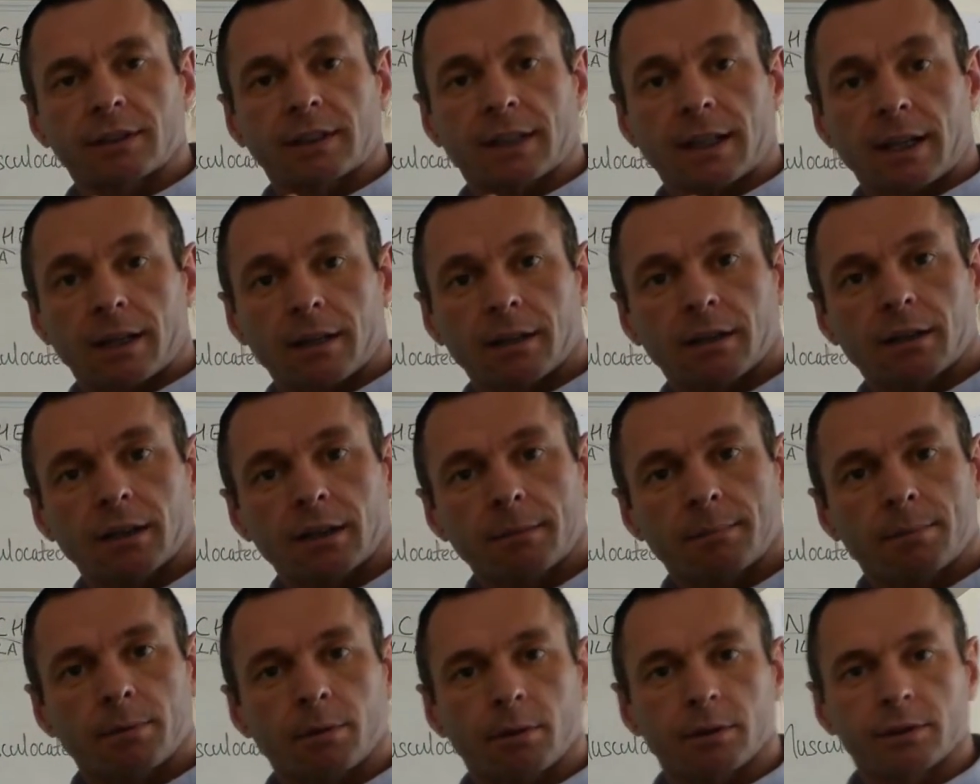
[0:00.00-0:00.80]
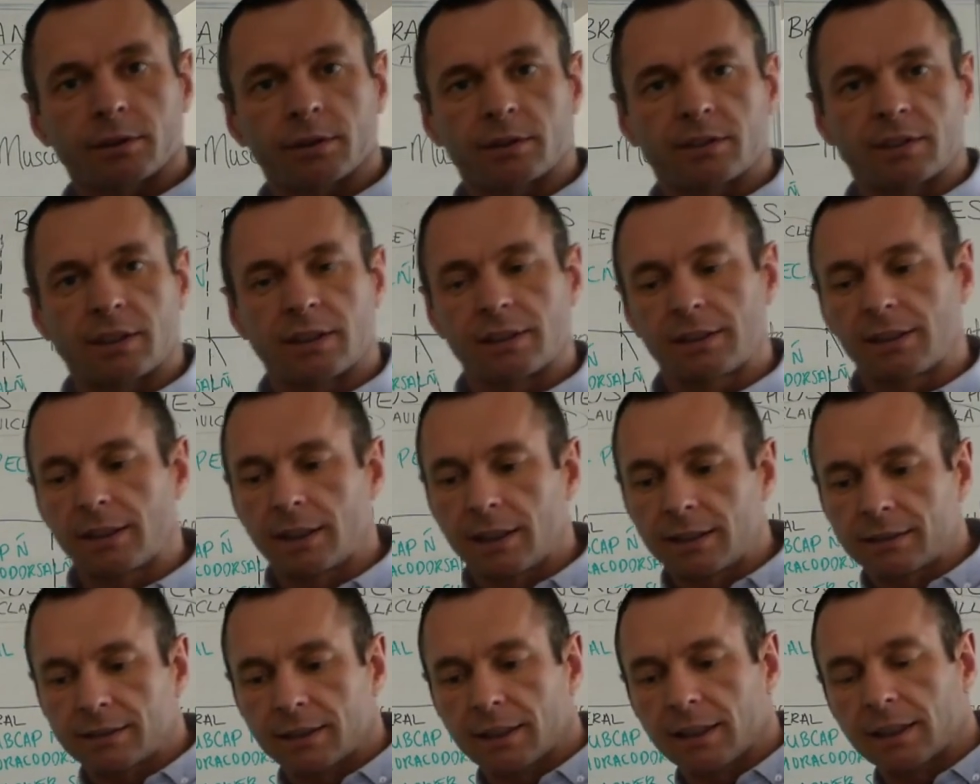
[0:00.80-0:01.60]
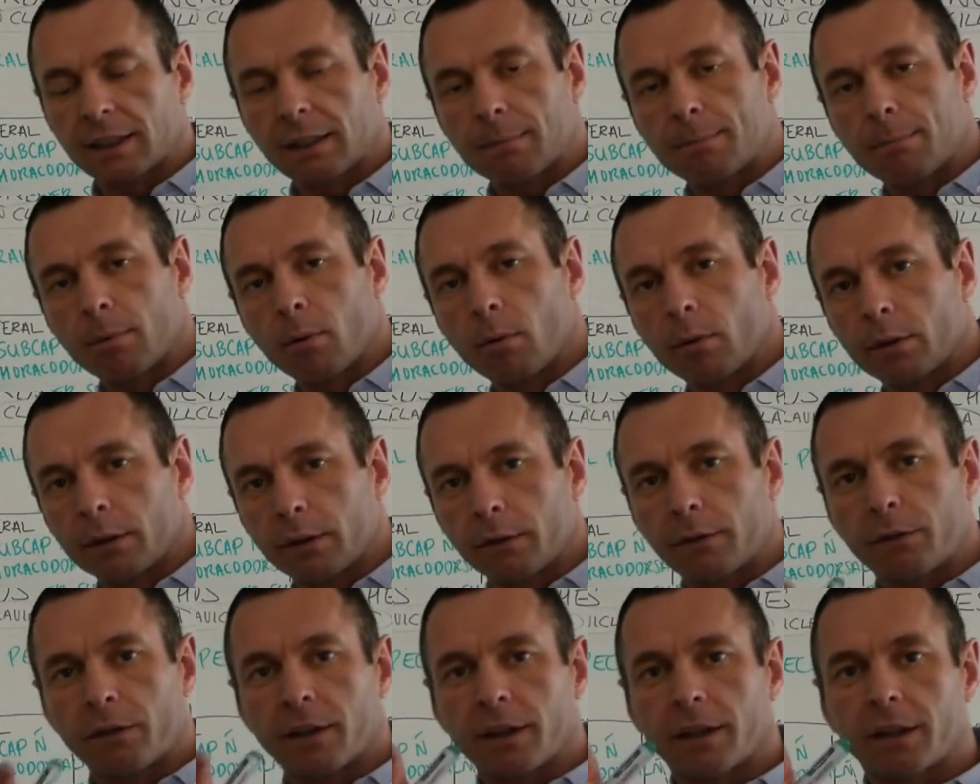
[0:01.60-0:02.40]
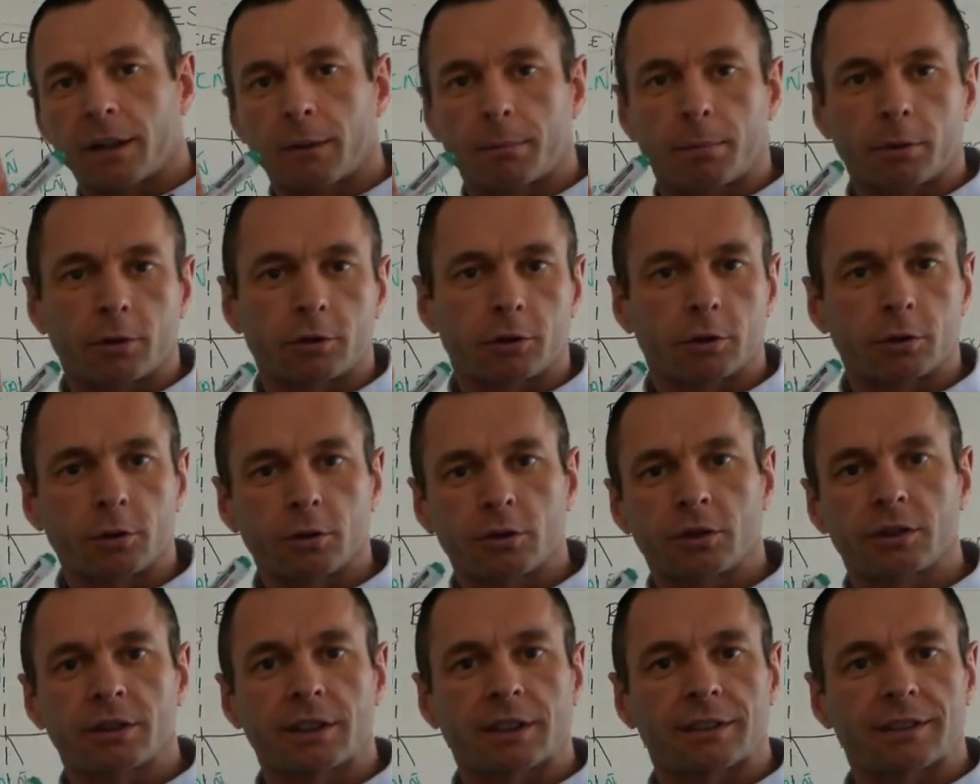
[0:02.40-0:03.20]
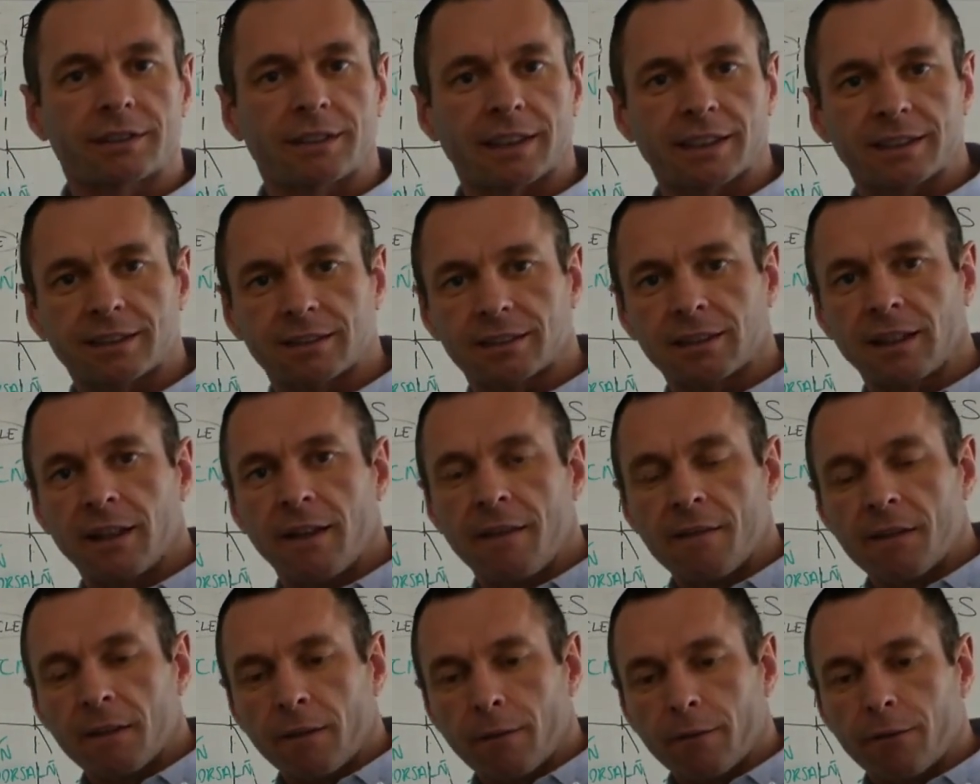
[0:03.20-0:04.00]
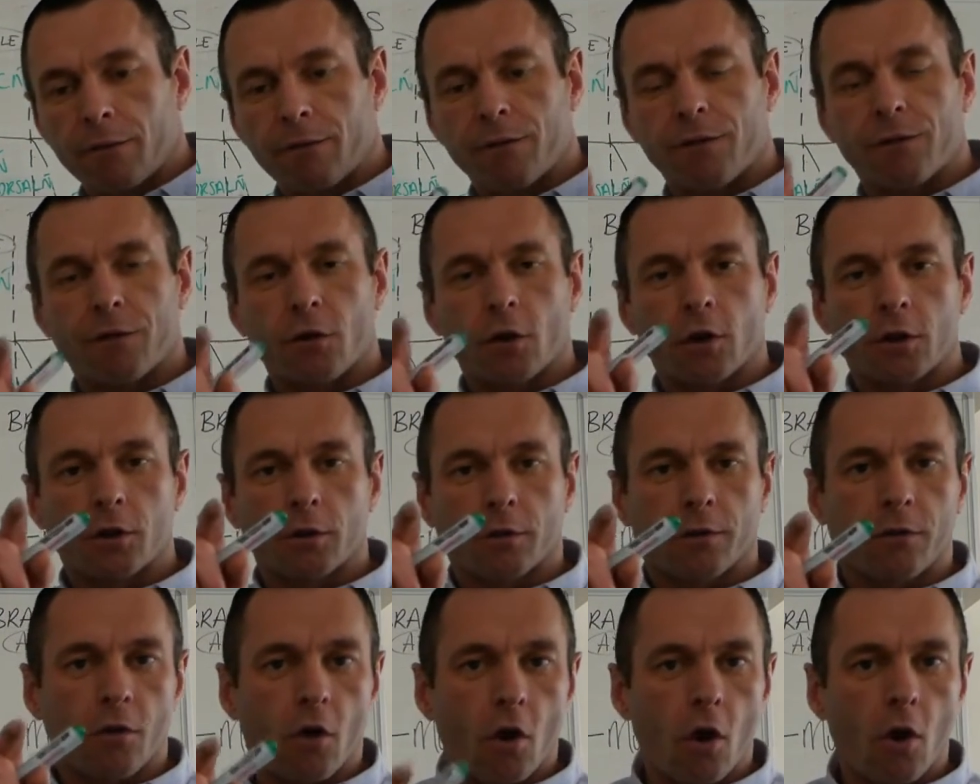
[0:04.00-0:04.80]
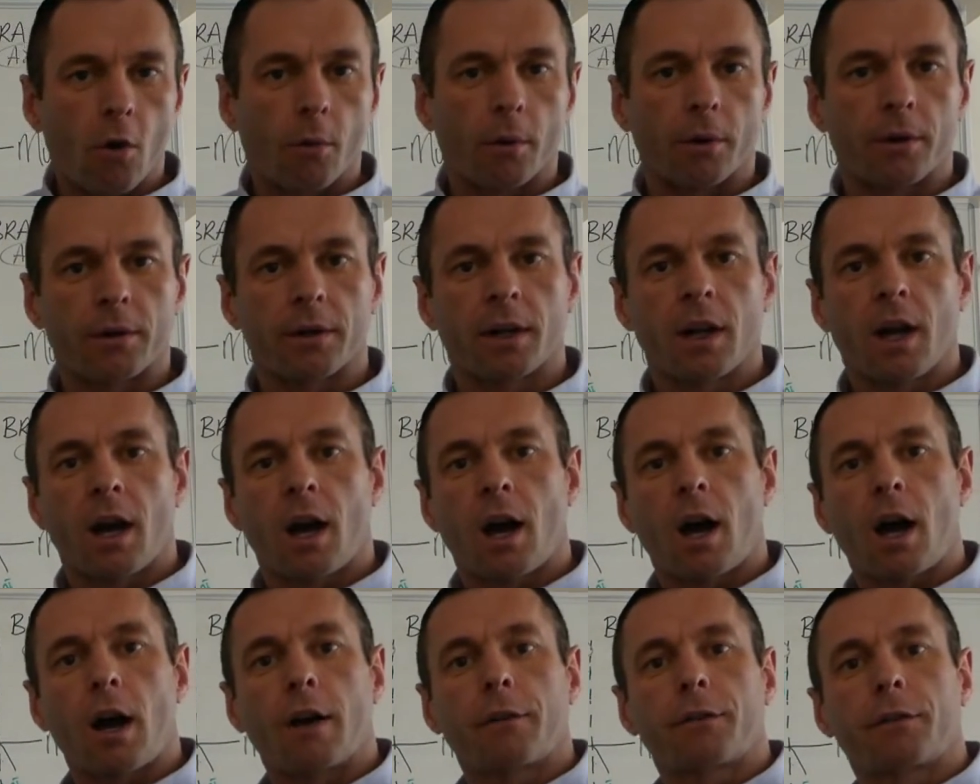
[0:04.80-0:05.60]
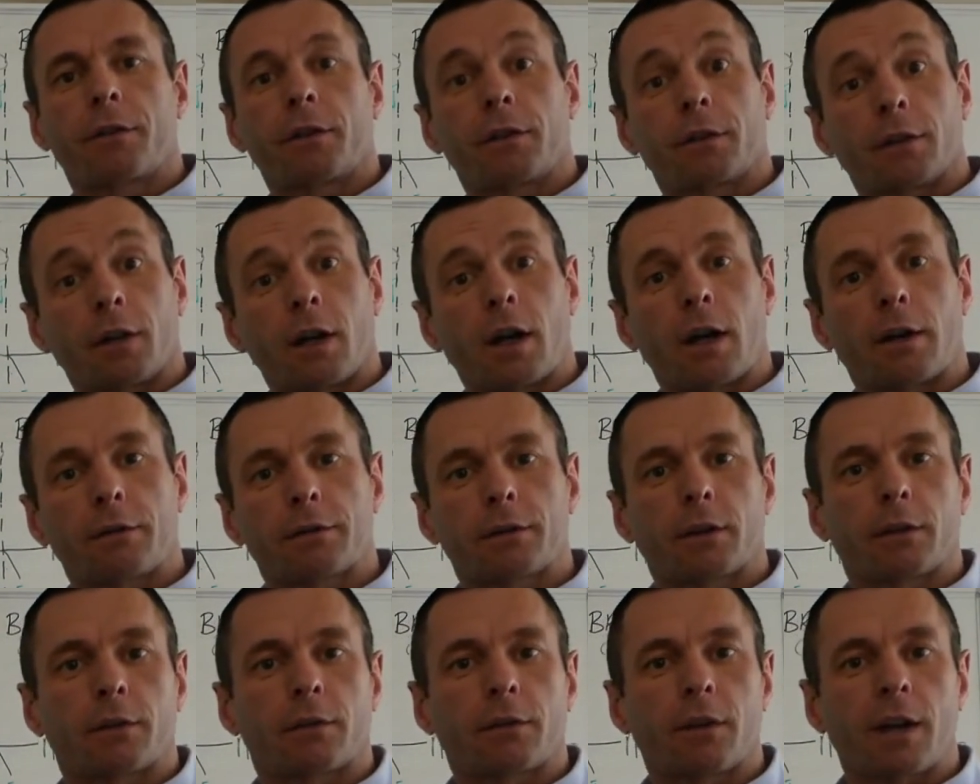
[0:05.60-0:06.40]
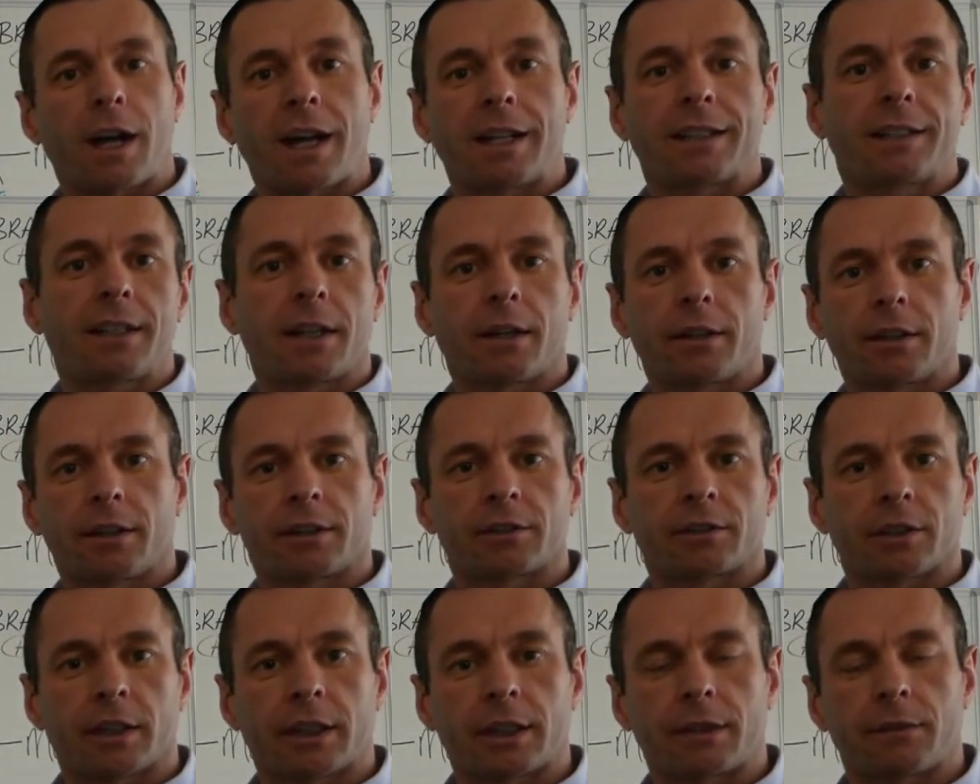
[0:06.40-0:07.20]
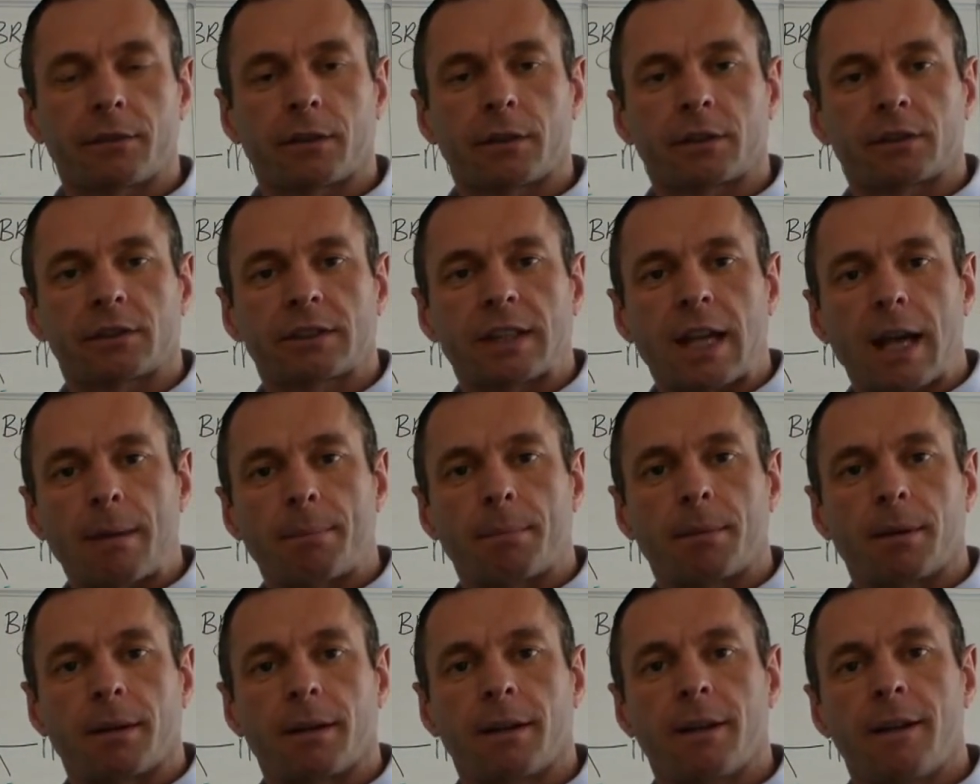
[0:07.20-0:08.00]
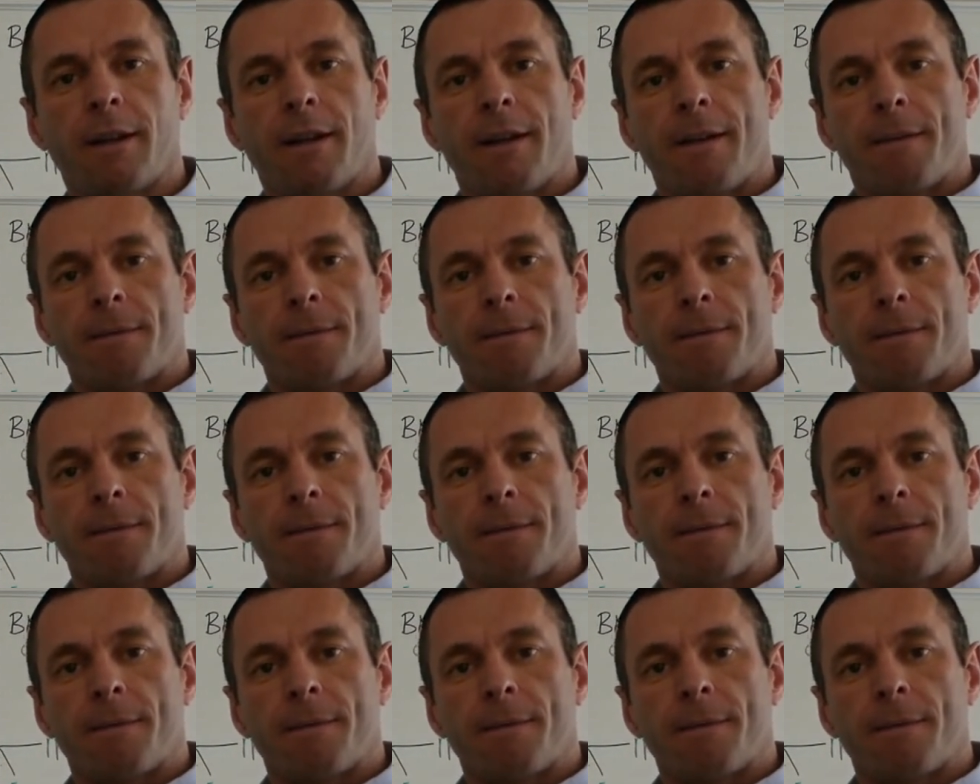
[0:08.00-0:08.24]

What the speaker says: The coracoid process is a little bony finger protrusion that sticks forward off the anterior side of your scapula,